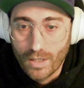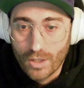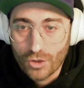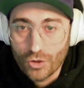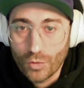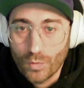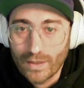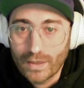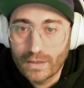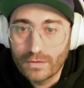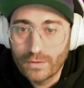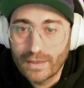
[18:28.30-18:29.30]
So we
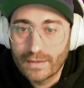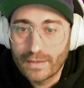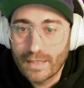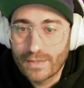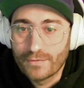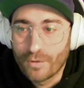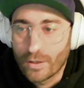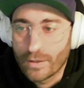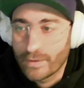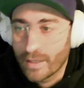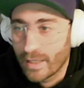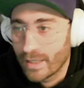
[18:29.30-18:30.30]
need to hit the
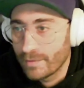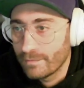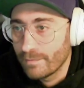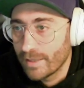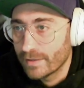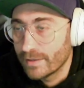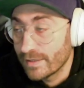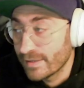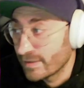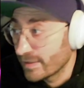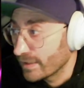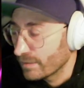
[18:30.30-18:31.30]
asteroid and make this
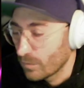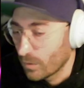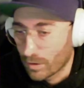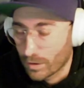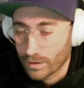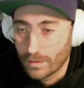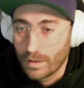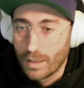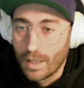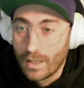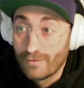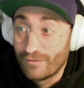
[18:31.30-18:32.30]
thing work.
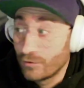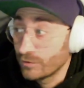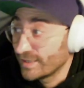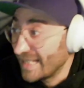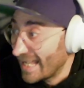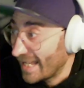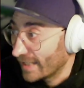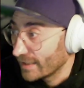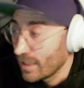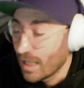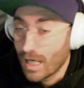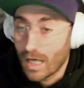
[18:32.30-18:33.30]
For that,
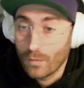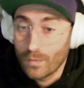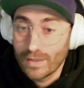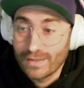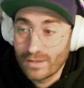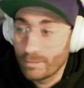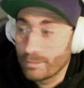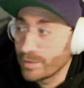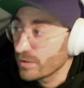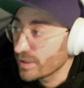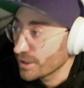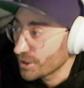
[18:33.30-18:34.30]
I will stop
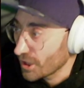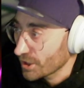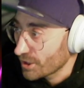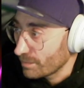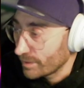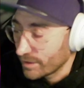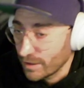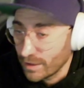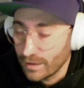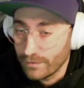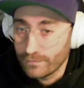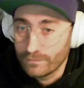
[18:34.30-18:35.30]
using
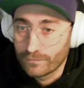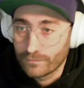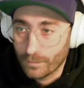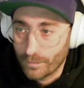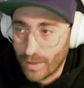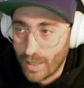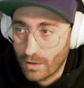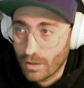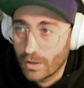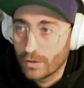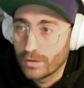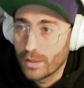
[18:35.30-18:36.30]
ChatGPT. From now
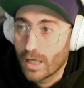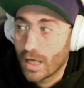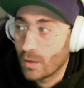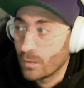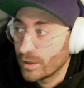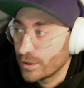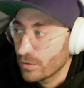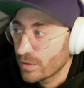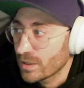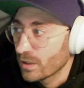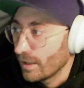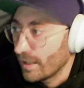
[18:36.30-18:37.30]
on, I will
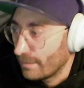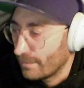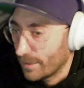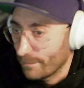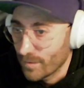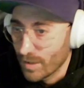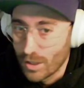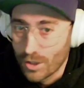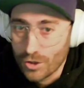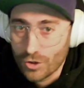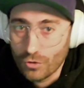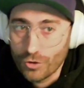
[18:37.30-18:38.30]
use Llama.
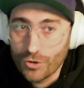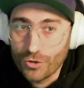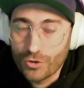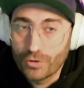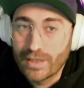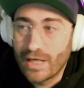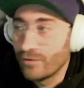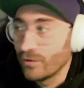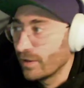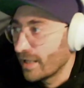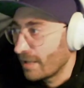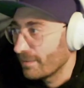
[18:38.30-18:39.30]
So you should have
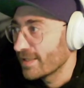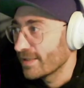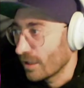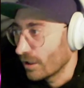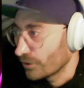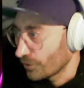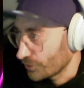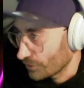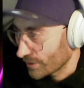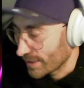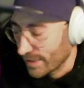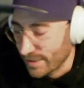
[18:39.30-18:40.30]
Llama installed on
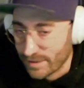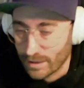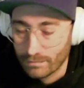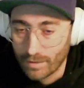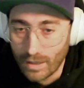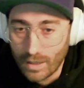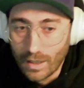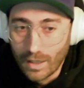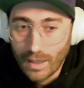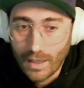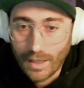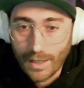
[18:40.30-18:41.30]
your system.
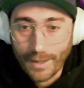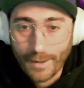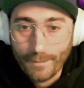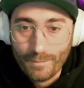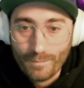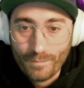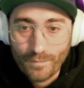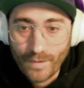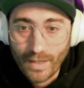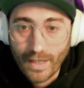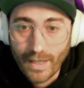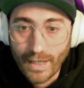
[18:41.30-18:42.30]

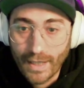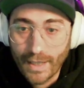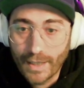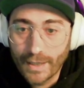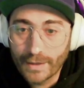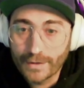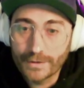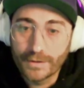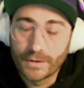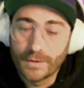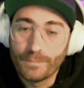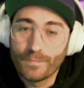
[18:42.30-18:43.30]

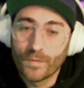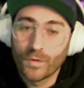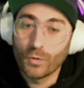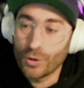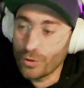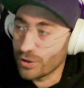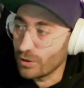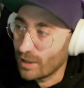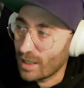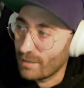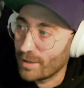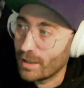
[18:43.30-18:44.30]
And to use
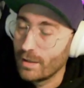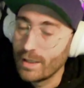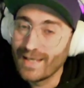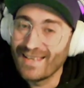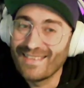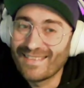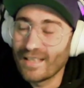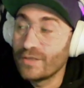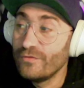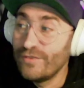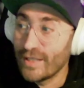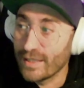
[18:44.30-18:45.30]
Llama
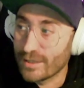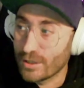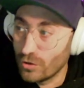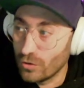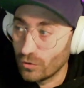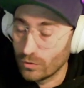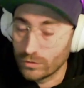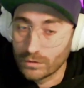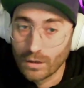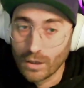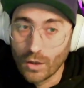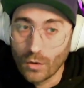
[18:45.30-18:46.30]
inside VS
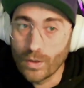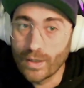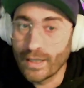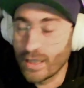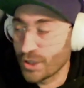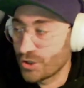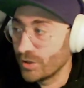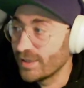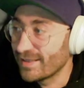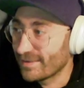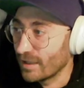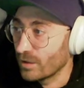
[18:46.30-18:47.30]
Code, we can actually
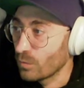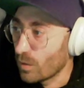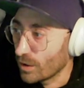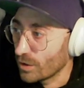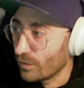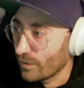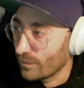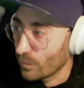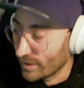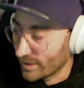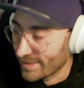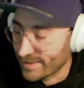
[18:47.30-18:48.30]
install
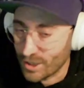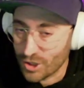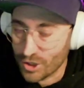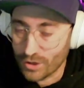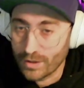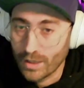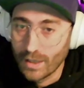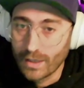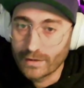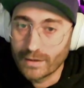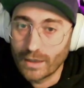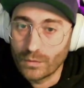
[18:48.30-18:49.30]
one extension
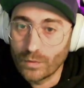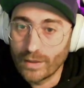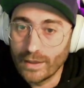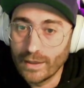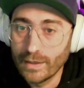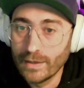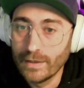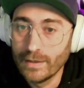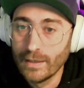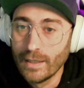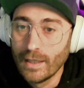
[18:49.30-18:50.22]
that will